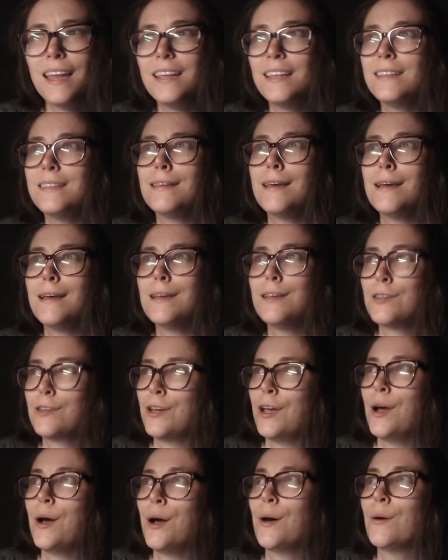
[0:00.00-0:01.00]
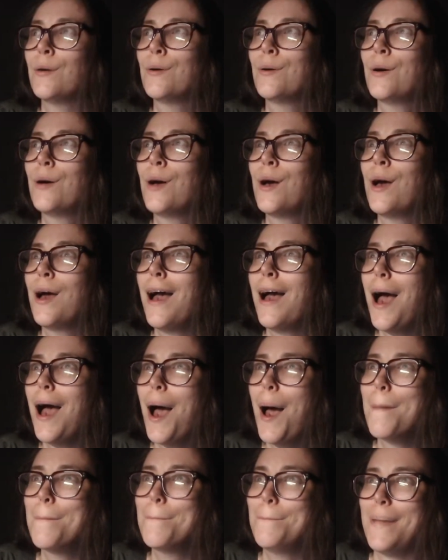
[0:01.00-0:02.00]
It is a show
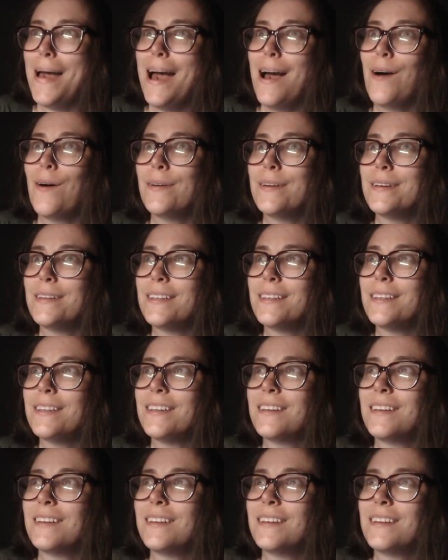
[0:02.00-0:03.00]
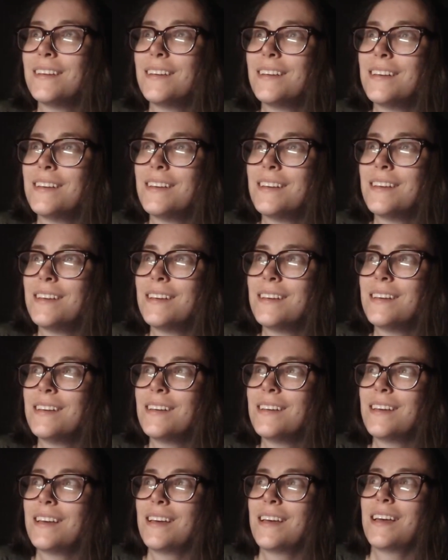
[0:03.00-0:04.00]
about
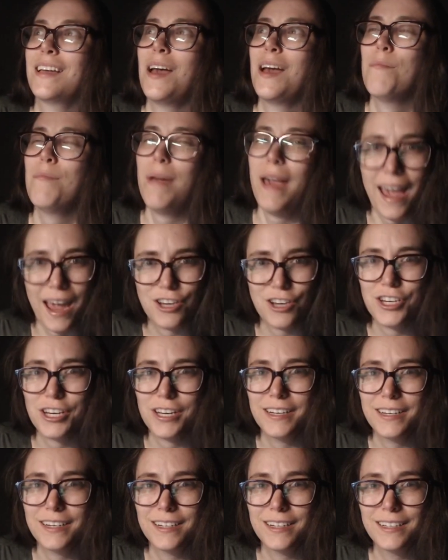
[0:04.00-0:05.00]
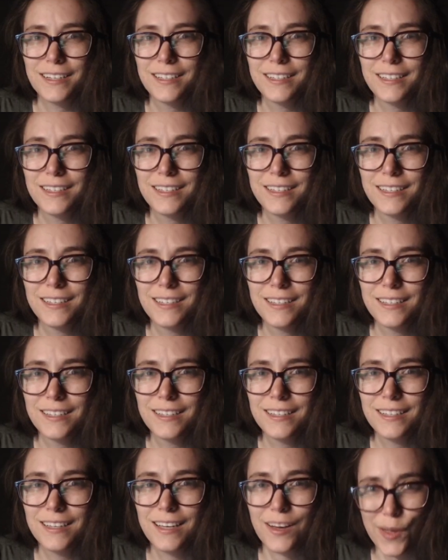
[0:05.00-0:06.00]
compassion.
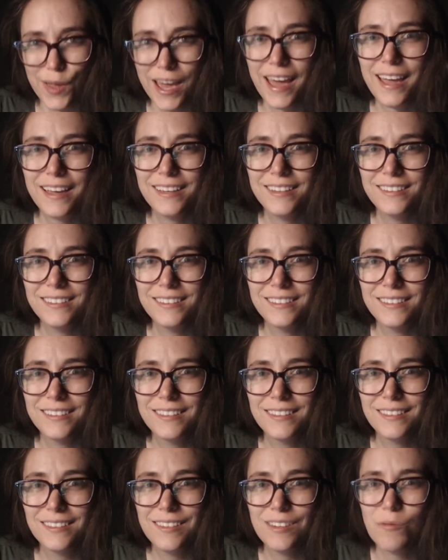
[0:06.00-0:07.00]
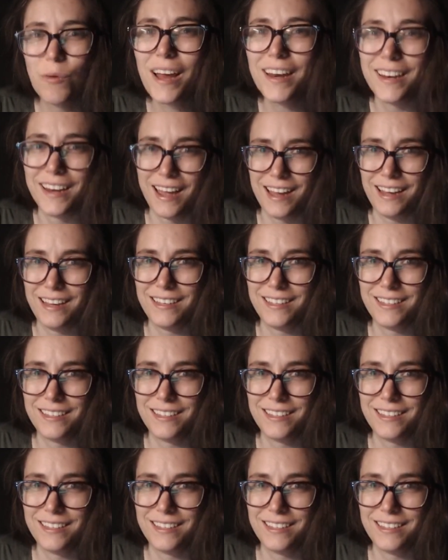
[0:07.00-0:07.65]
Okay? One